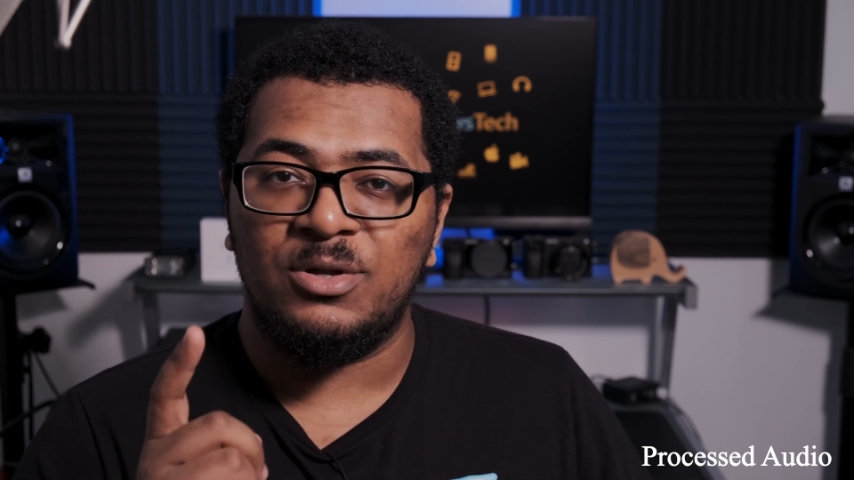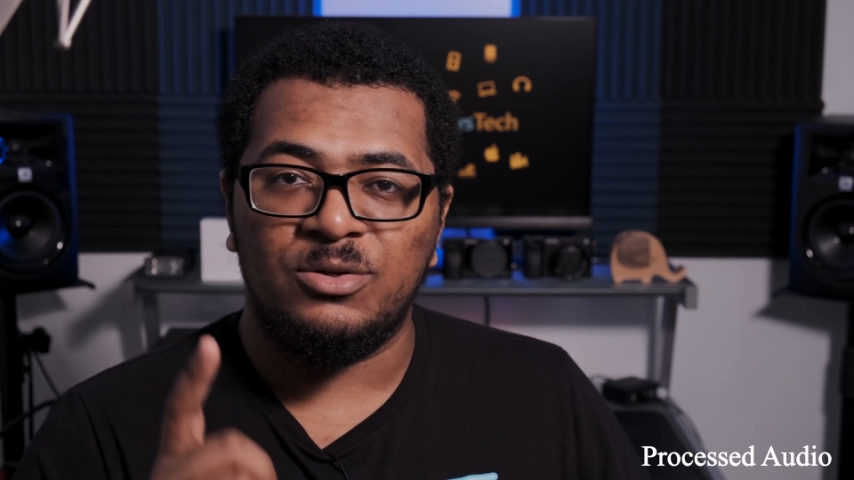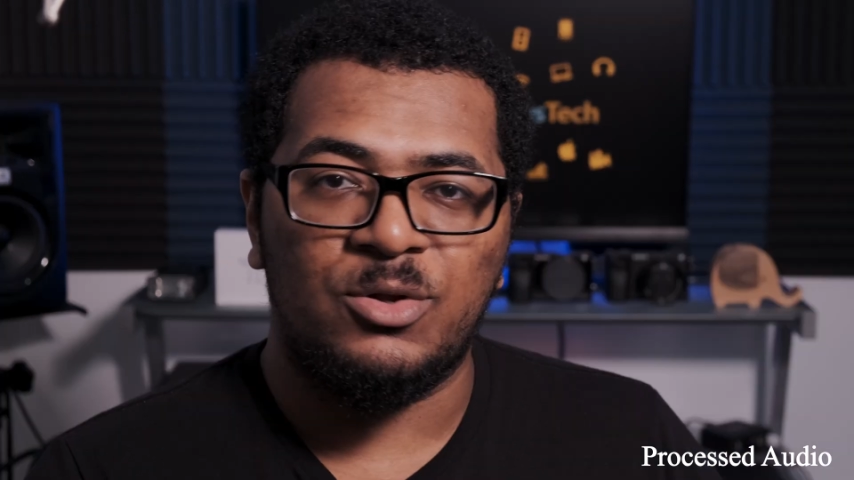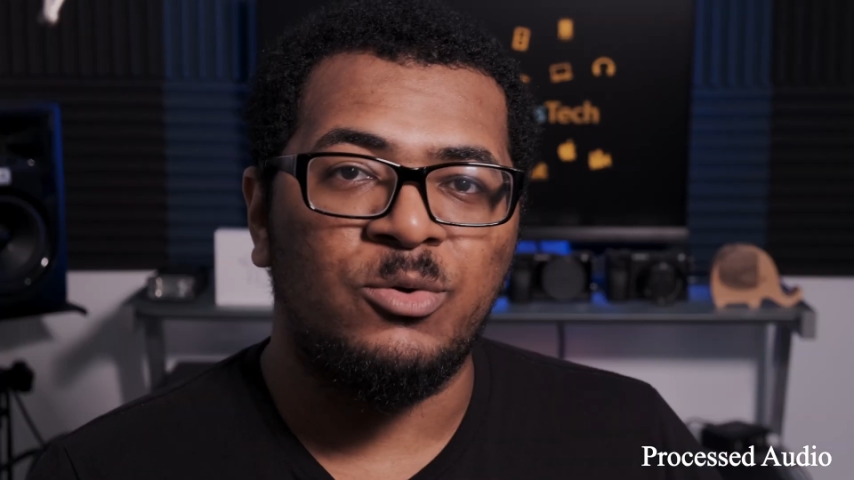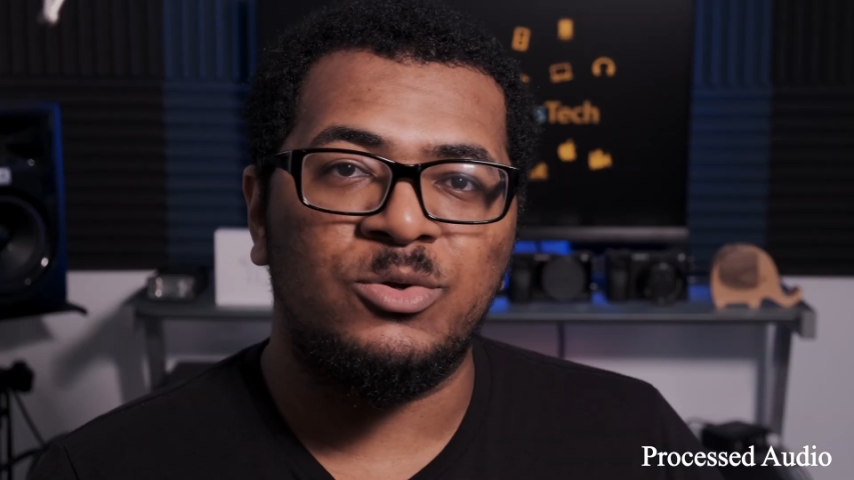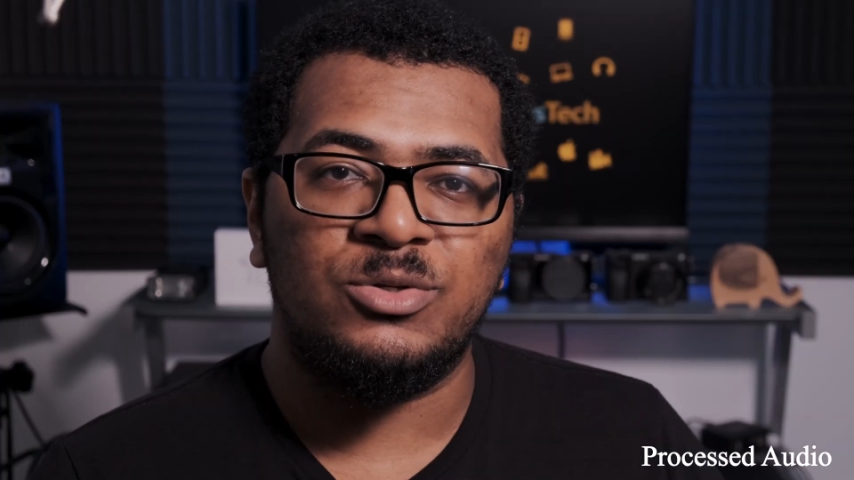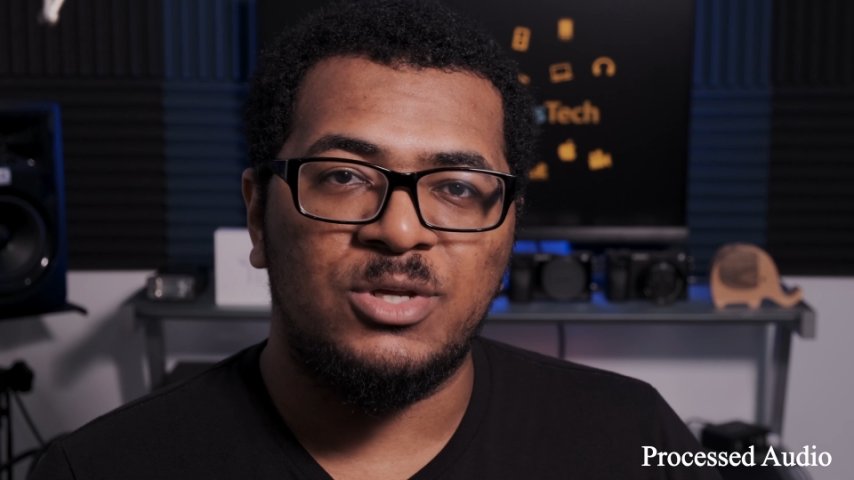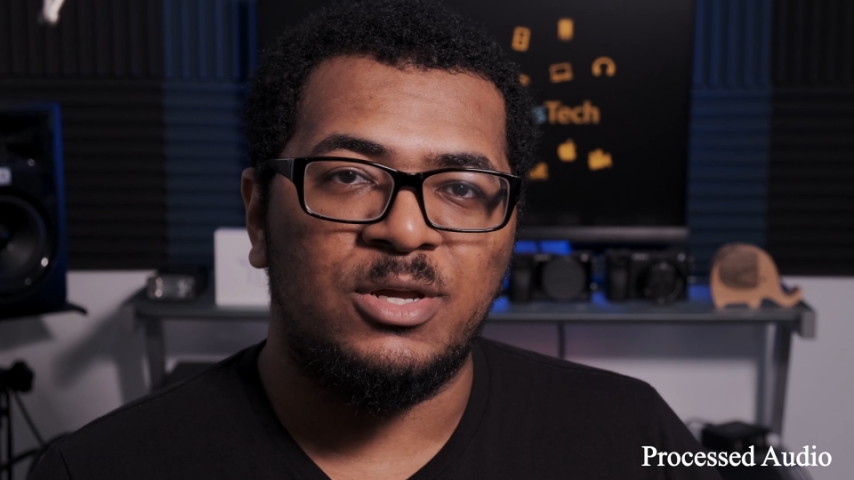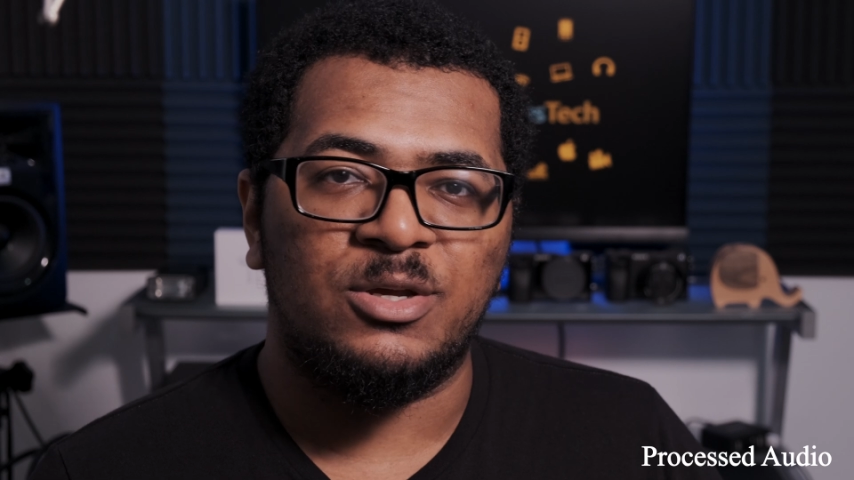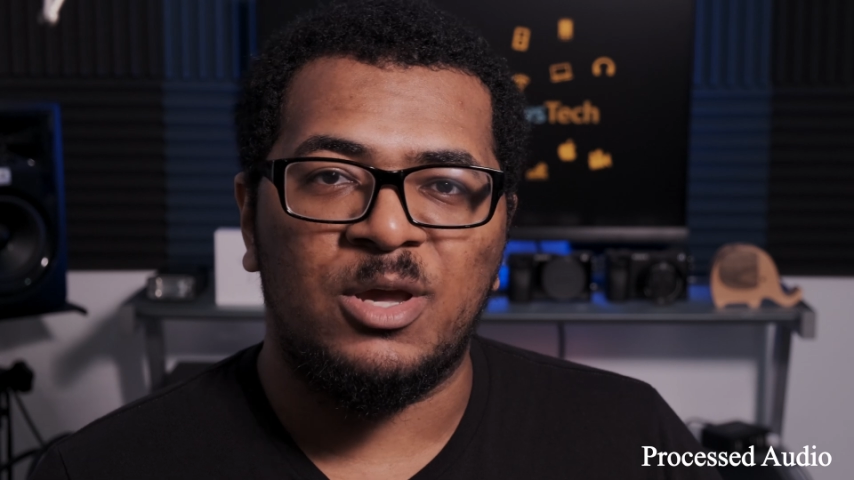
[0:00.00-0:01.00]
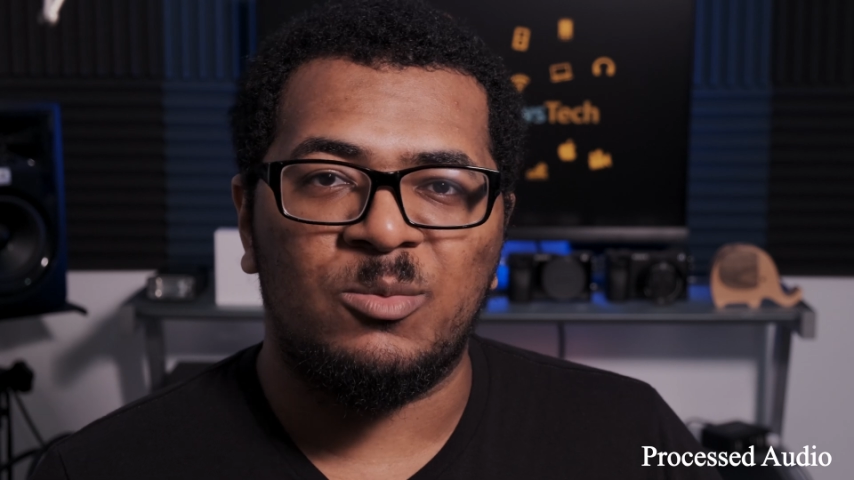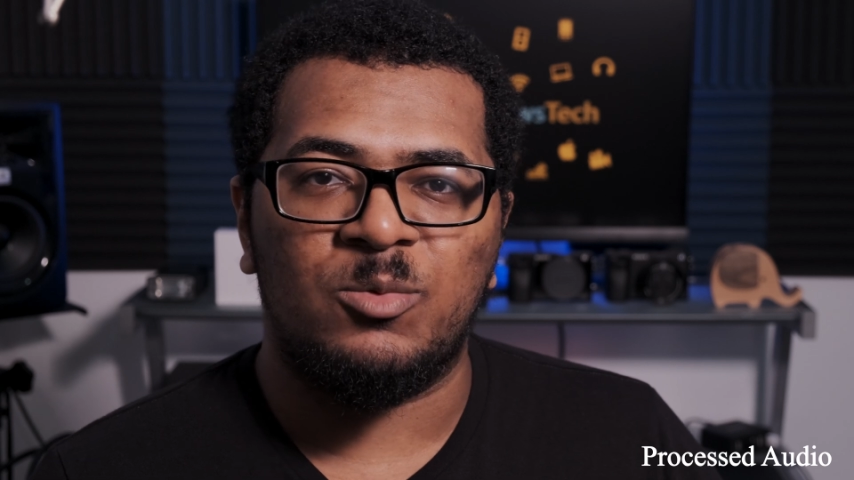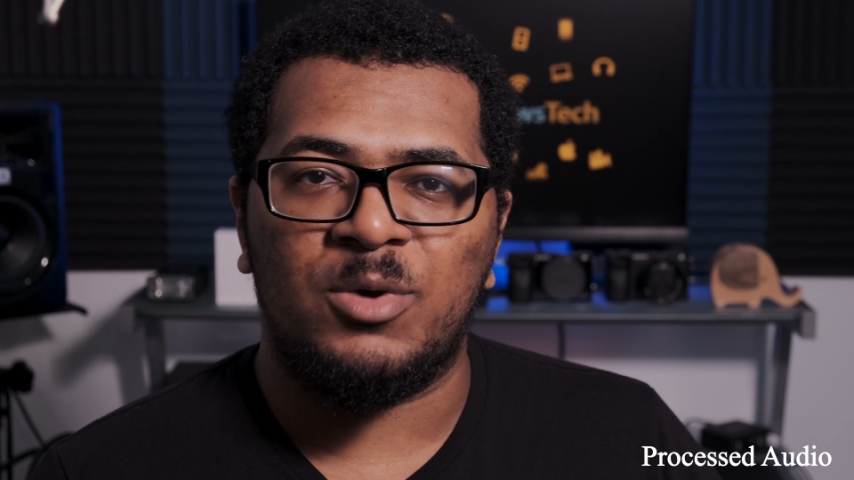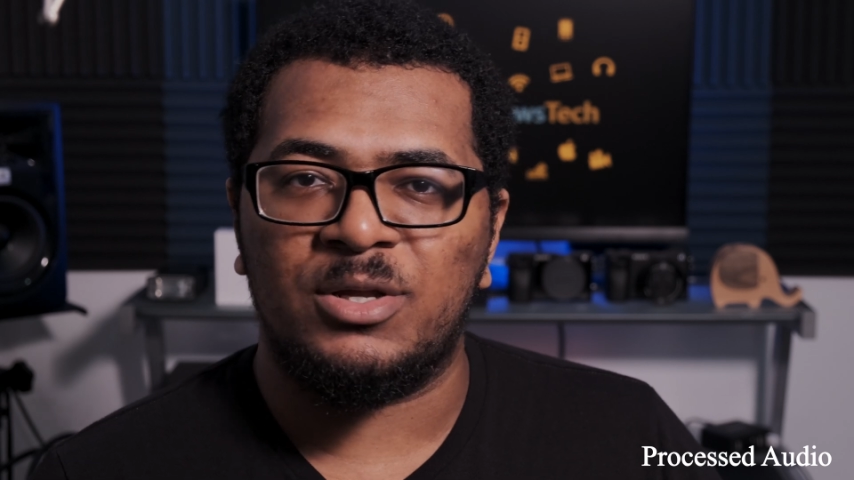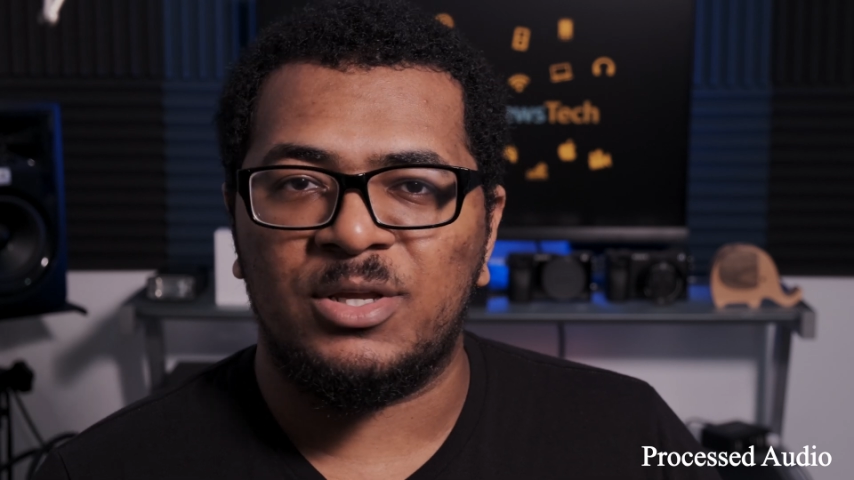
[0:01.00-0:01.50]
Don't use the in-camera mic.